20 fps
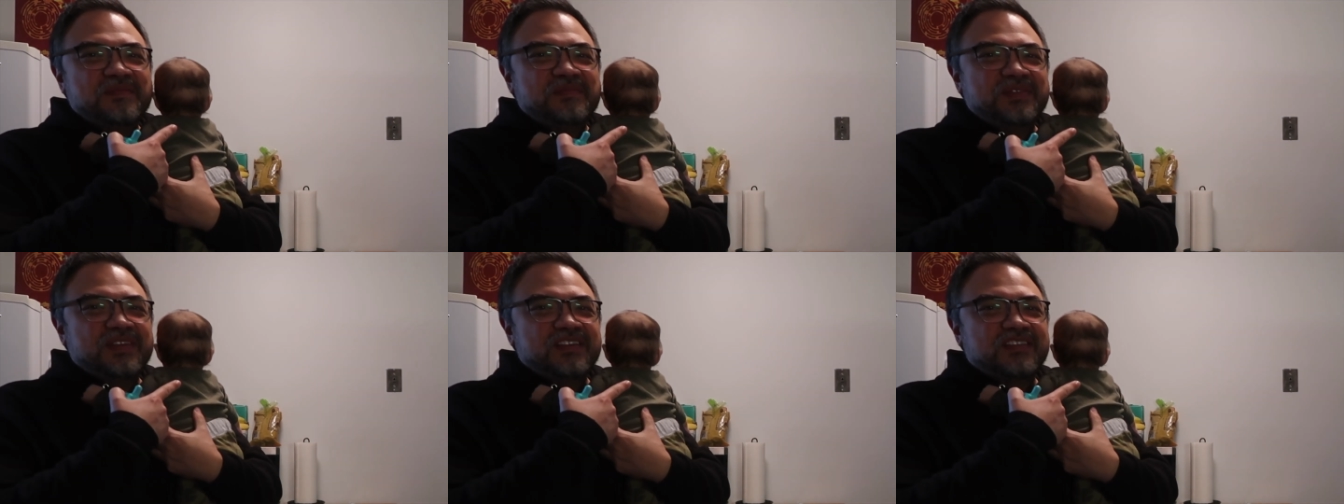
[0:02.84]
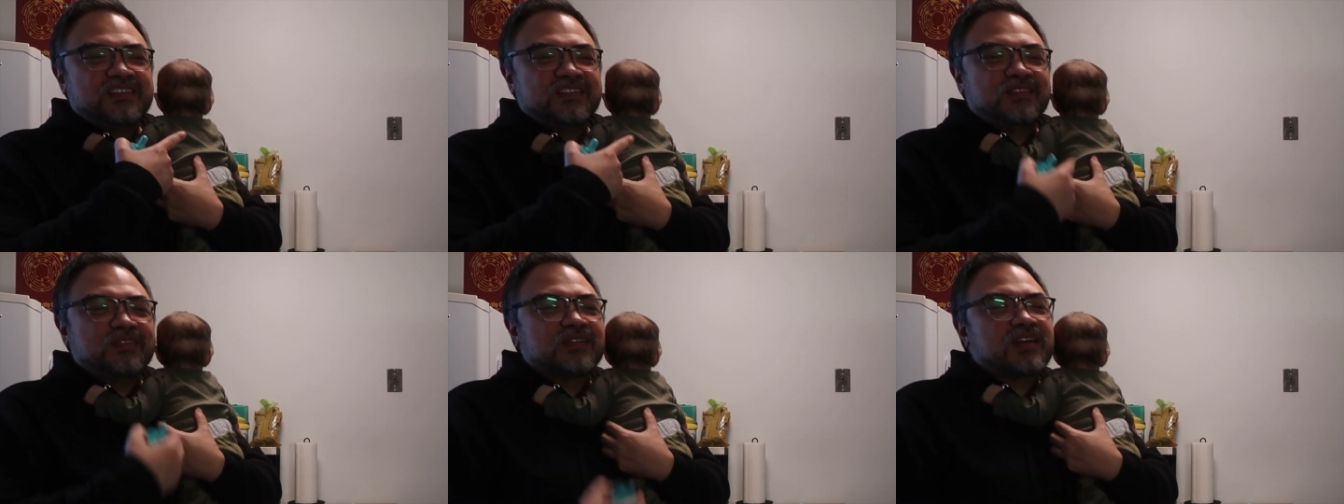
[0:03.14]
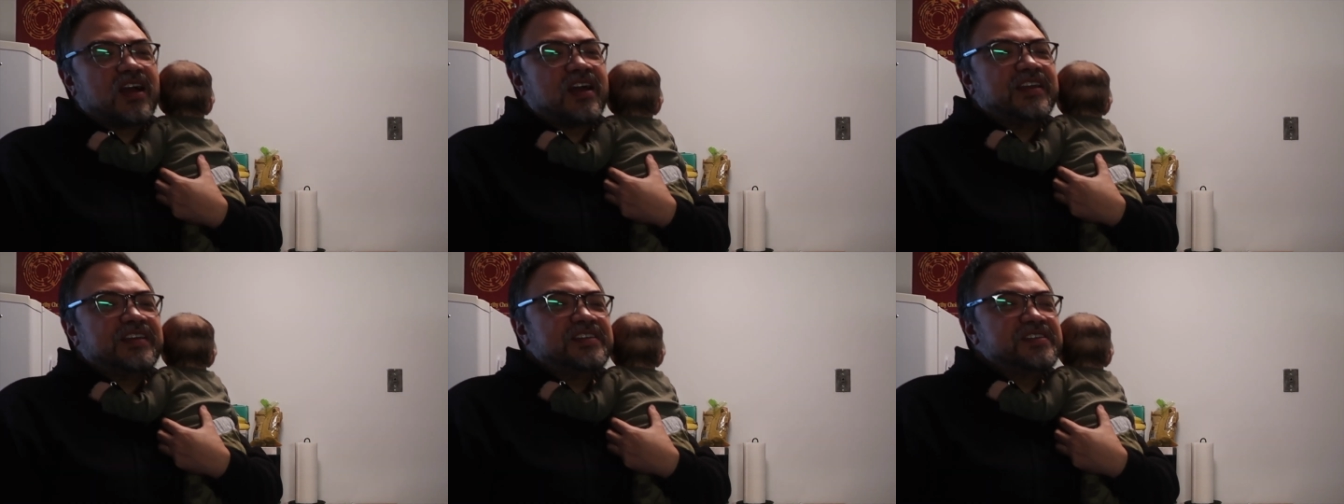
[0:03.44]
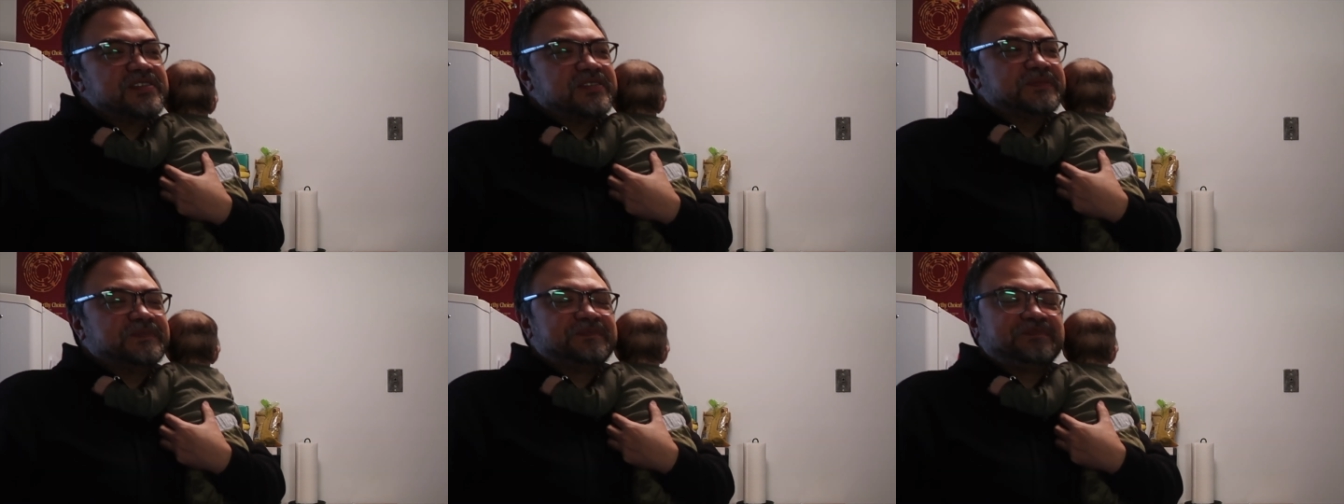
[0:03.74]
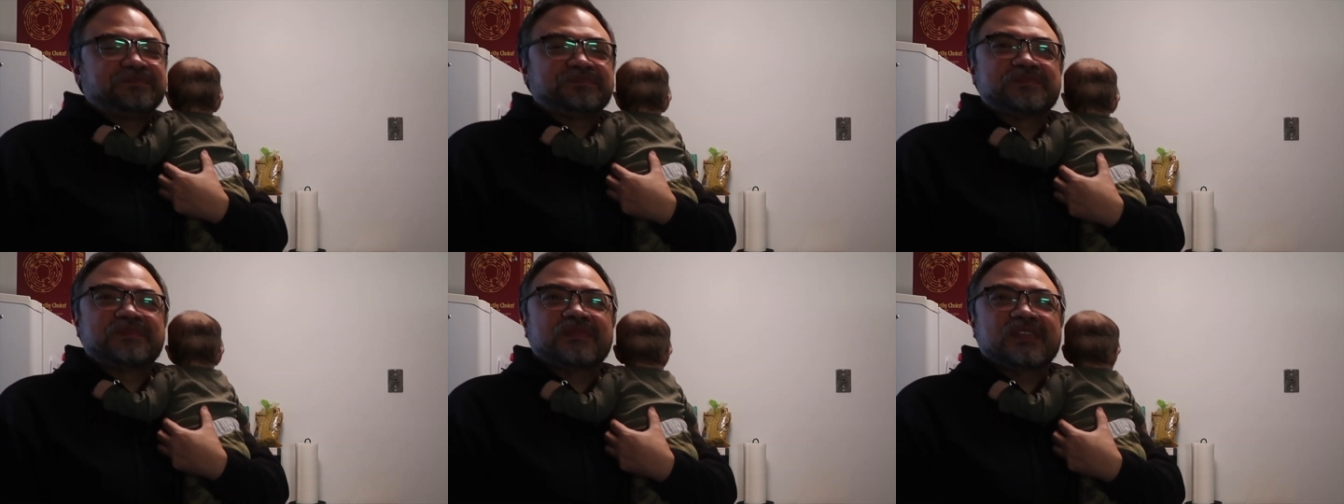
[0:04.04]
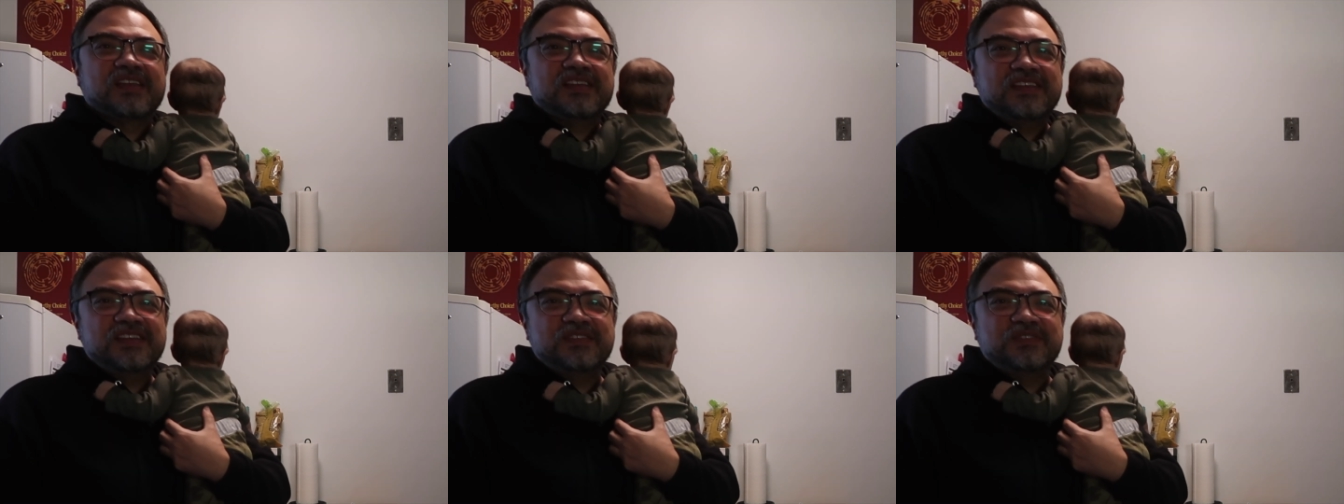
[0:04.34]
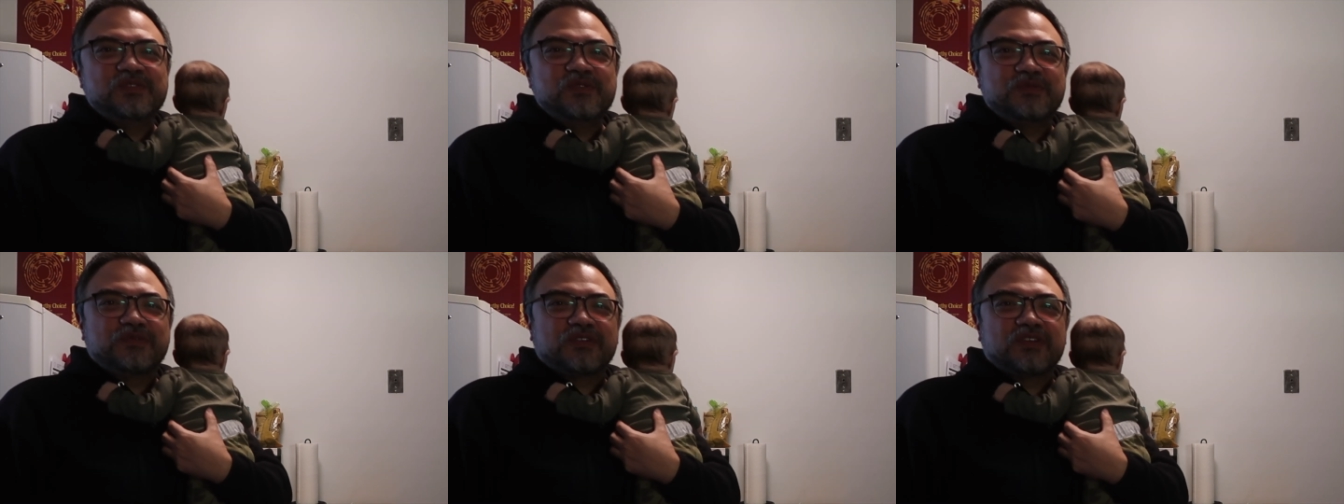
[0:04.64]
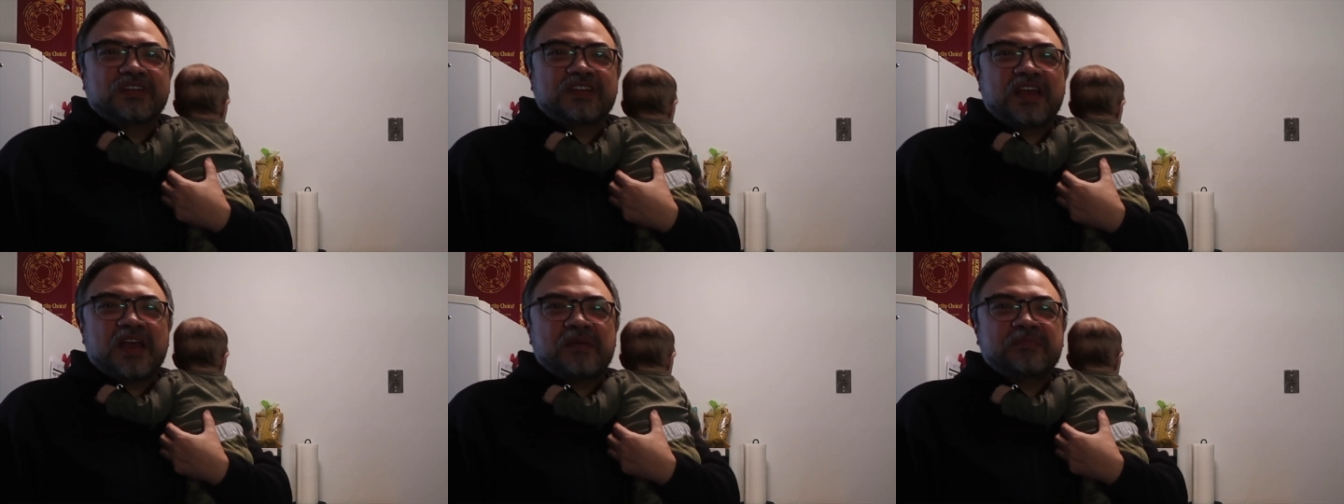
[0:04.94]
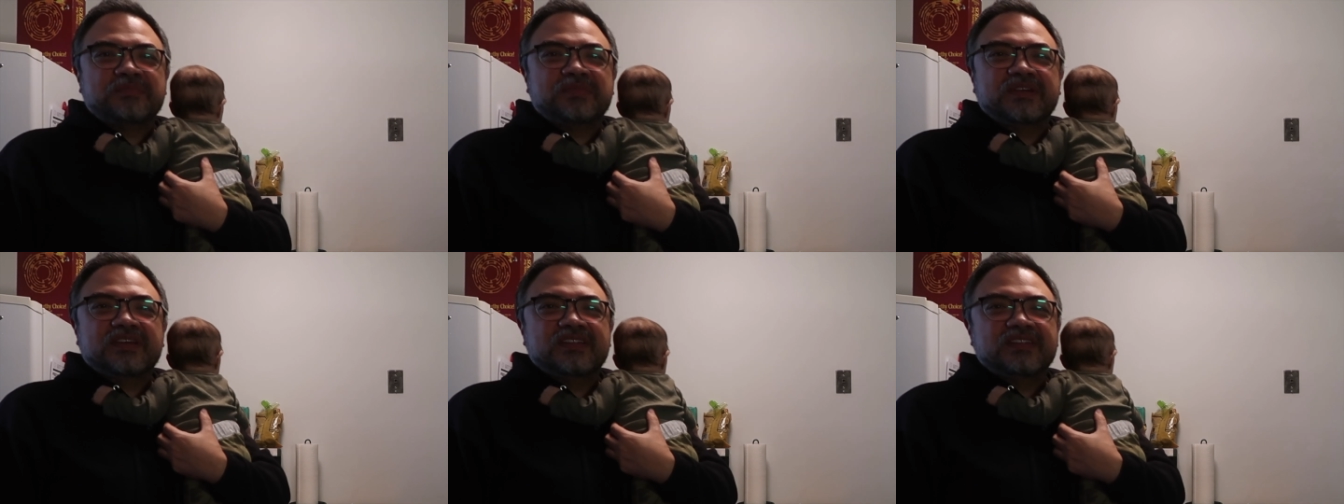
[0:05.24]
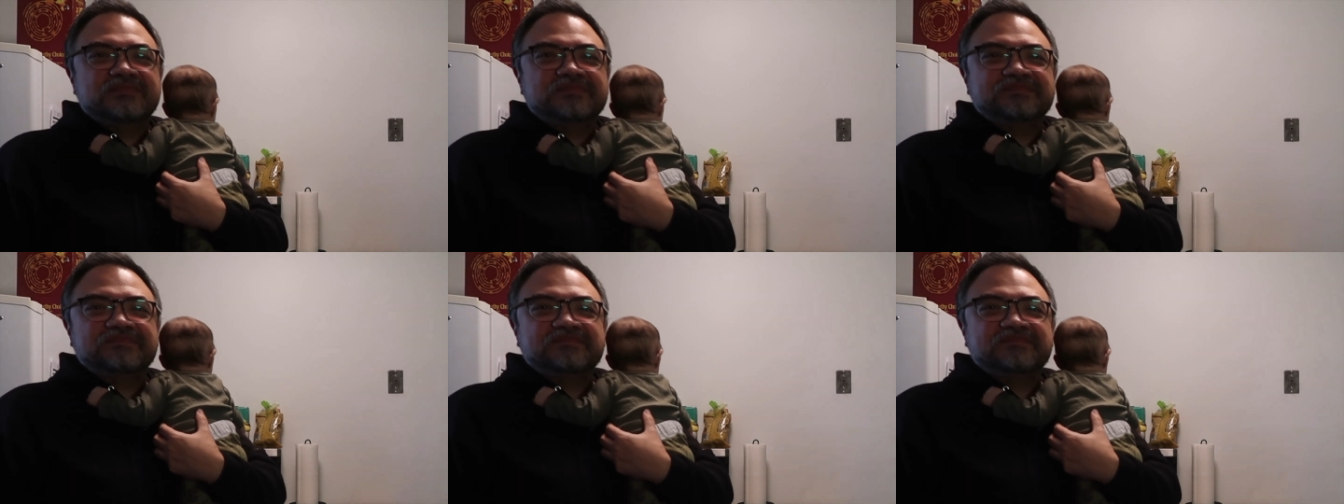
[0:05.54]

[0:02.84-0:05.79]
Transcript: This little guy here, he's due for a nap, but